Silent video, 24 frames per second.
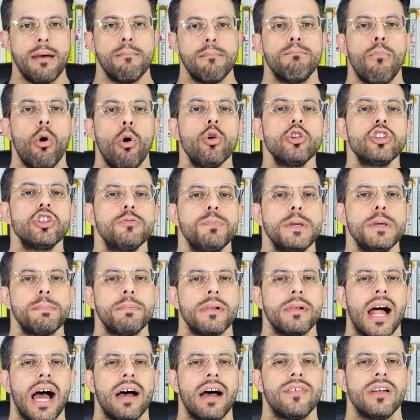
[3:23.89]
Most
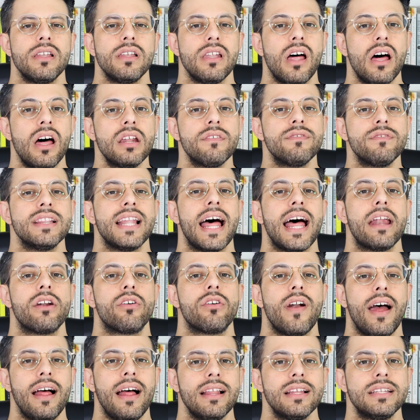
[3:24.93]
people have a lot of
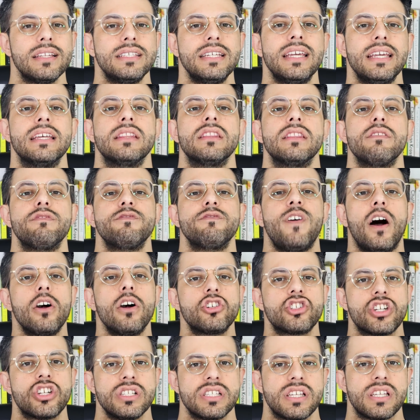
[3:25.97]
laterality in the
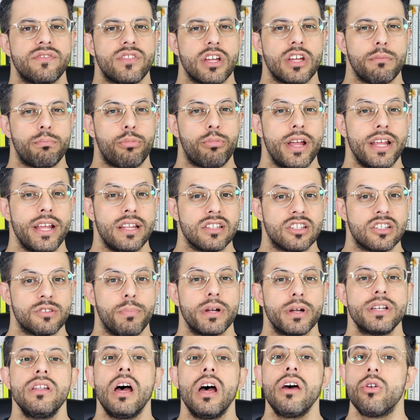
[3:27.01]
functions of their brains,
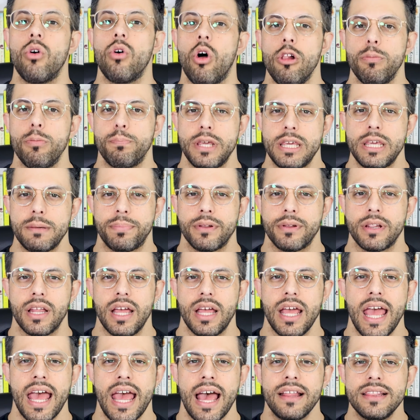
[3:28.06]
but not all people.
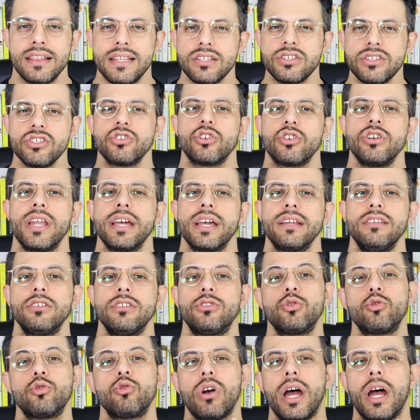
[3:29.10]
And this is
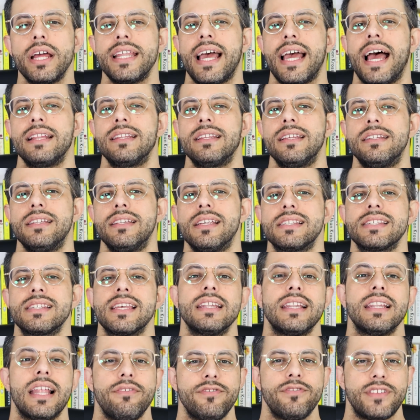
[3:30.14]
connected to right-handedness
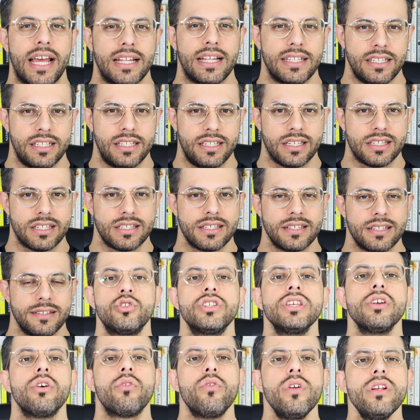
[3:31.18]
and left-handedness. You
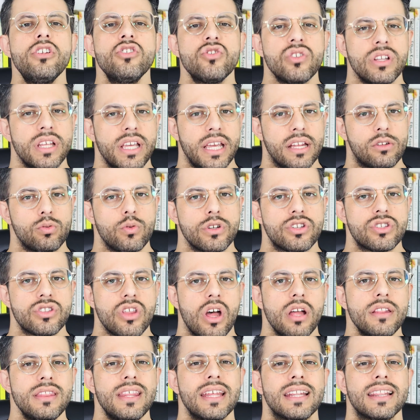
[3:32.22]
see, originally it was
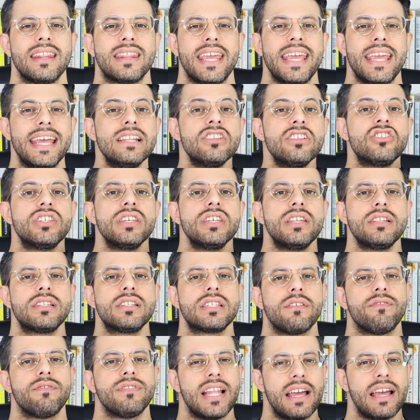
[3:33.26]
thought that the
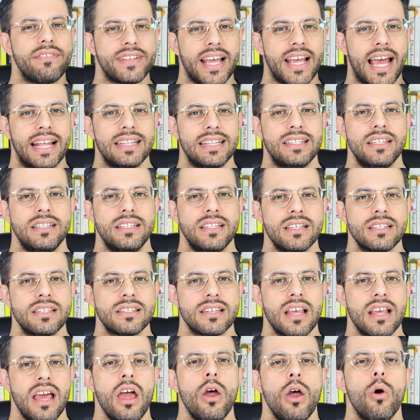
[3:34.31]
incidence of
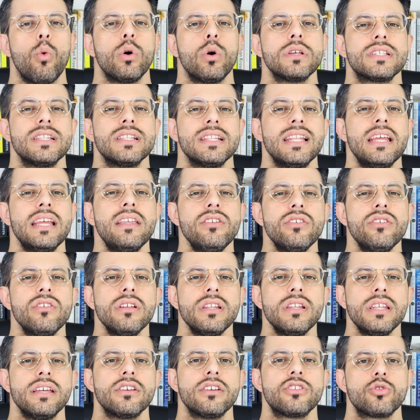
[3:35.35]
left-handedness was
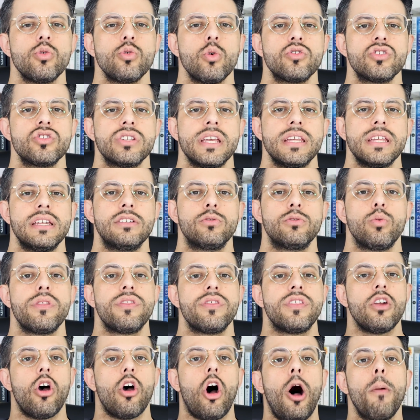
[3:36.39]
linearly associated
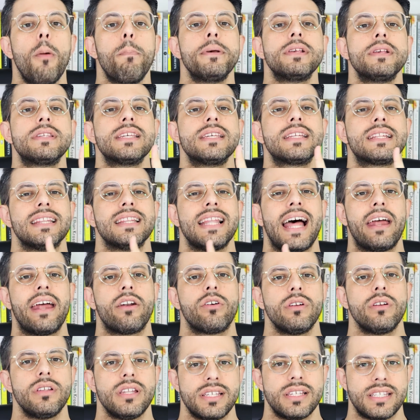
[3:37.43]
with the opposite
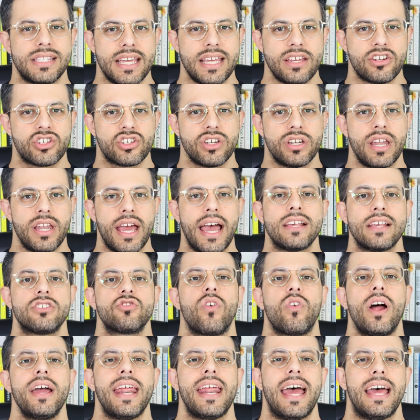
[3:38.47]
lateralization as
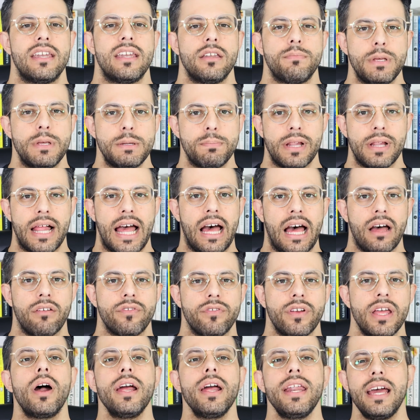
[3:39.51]
right-handed people
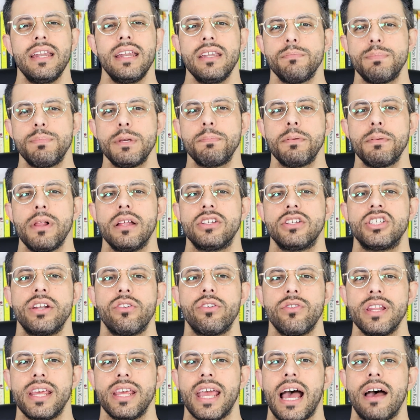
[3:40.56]
have. Right-handed people
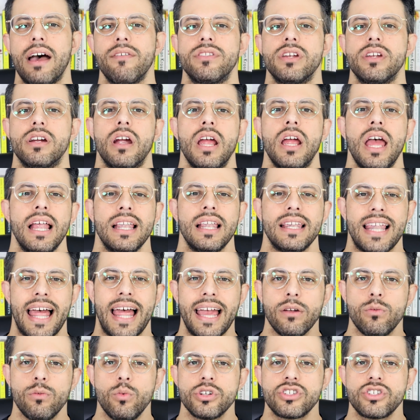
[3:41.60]
generally have their
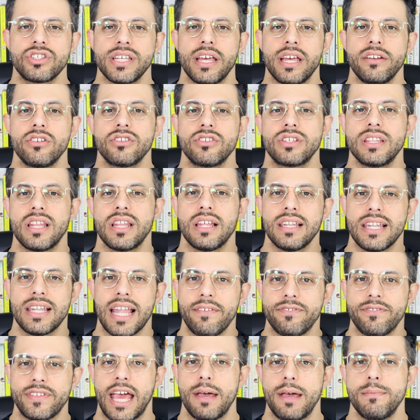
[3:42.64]
language centers in the
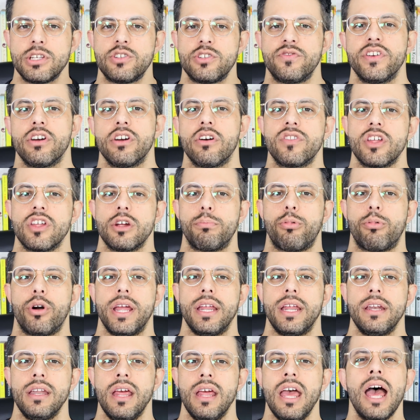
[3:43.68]
left hemisphere of their
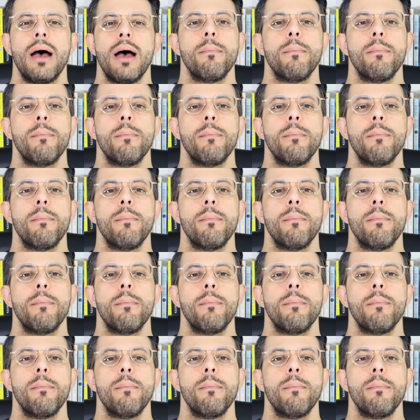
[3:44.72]
brain.